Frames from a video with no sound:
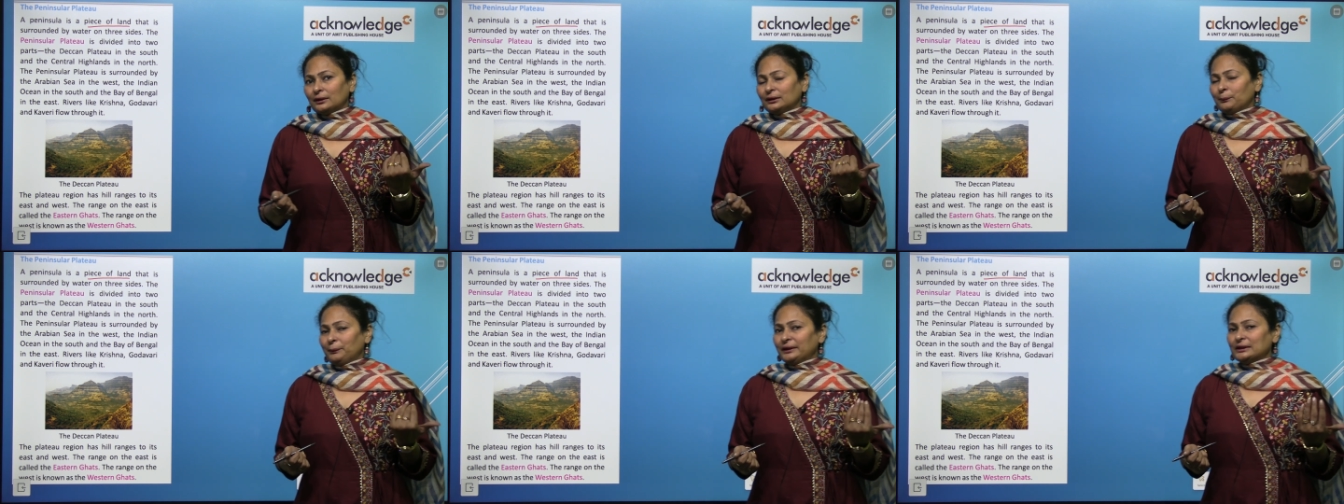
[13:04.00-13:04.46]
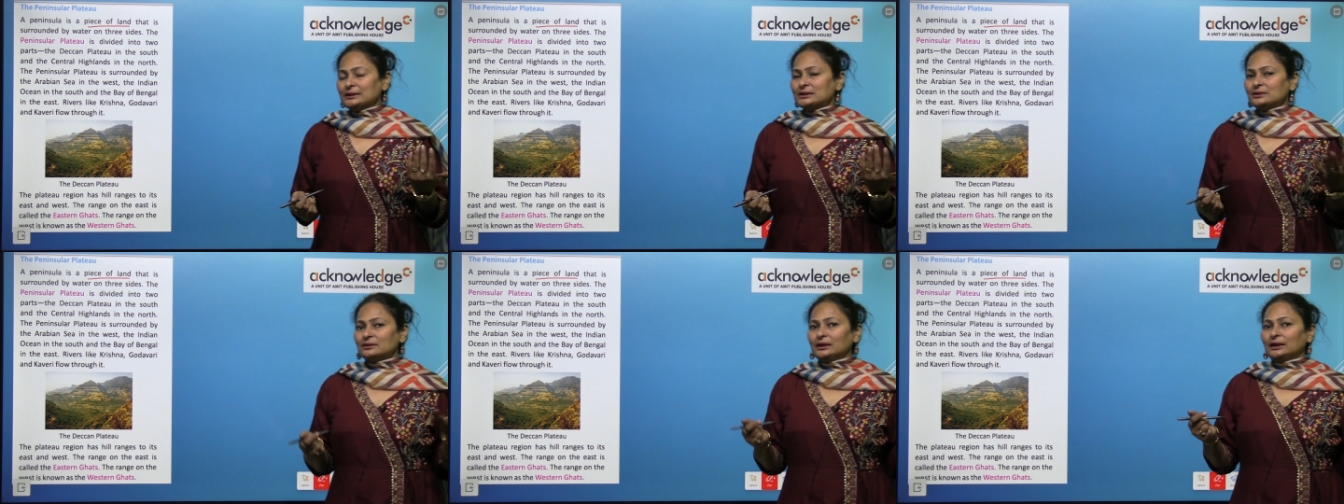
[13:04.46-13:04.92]
the
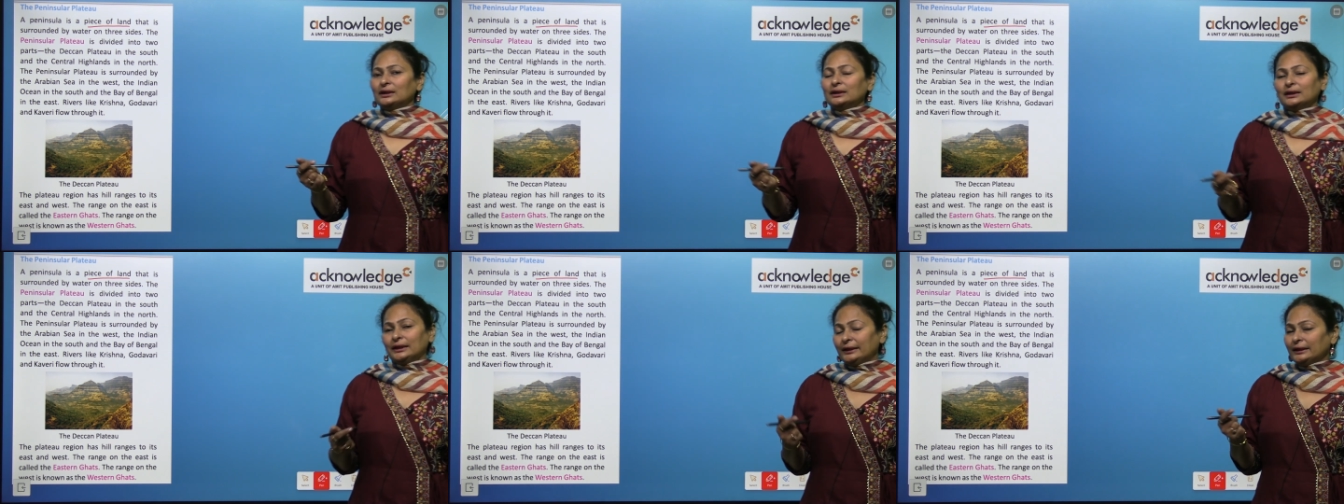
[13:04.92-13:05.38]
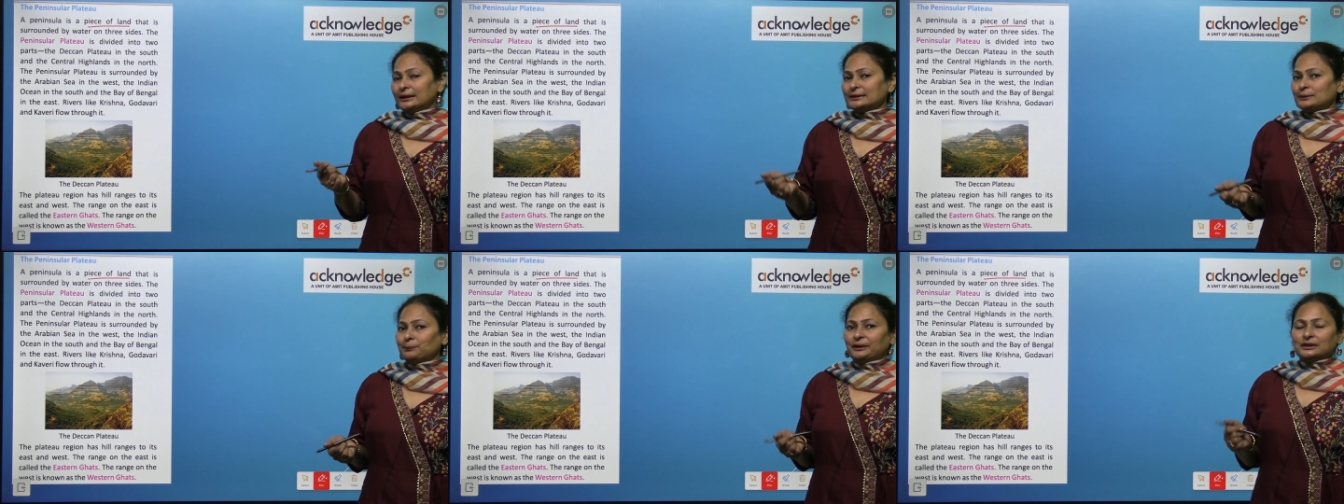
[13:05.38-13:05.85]
peninsula. India
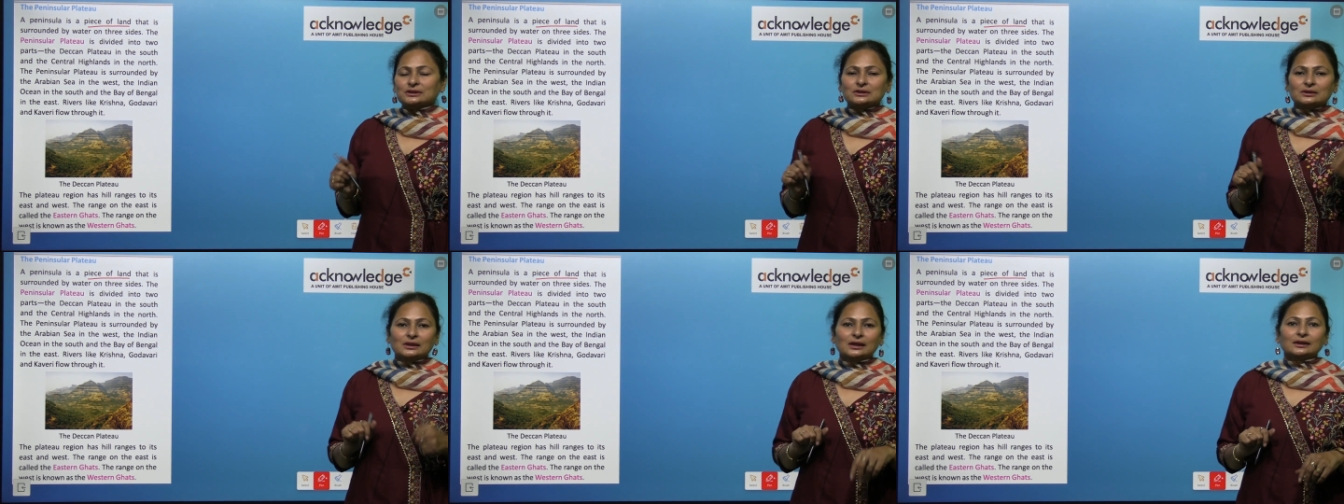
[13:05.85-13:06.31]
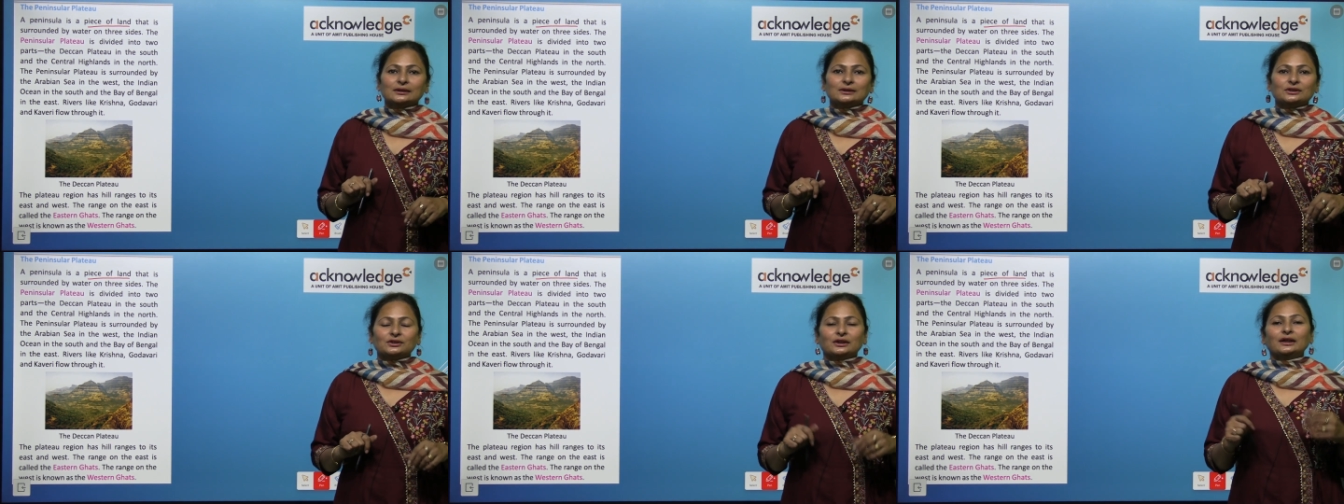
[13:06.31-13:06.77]
is a peninsula
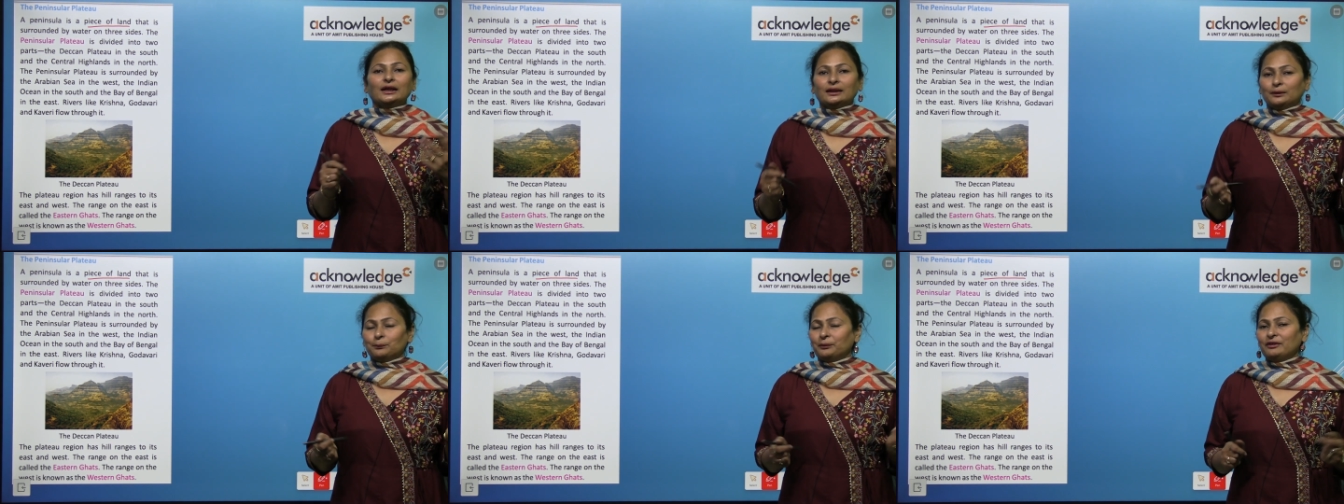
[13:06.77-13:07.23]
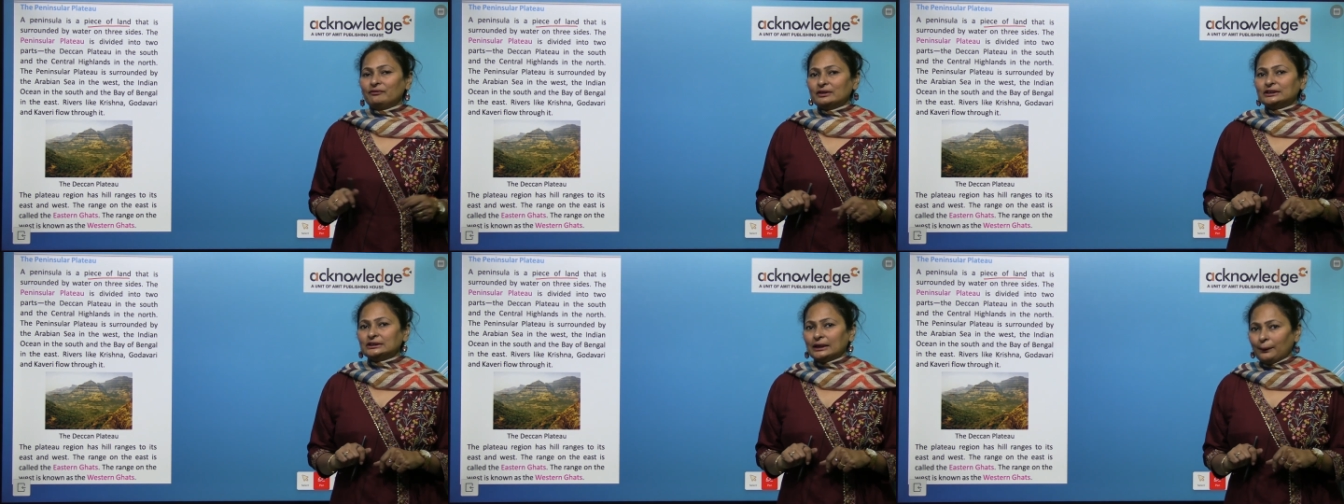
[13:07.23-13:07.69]
country in the
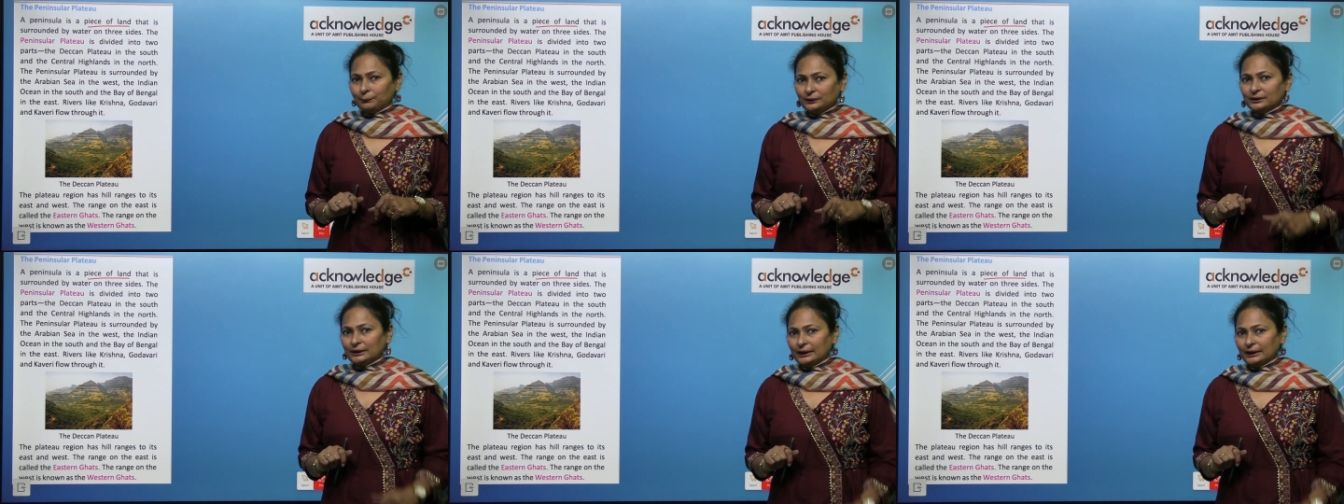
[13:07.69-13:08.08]
previous chapter.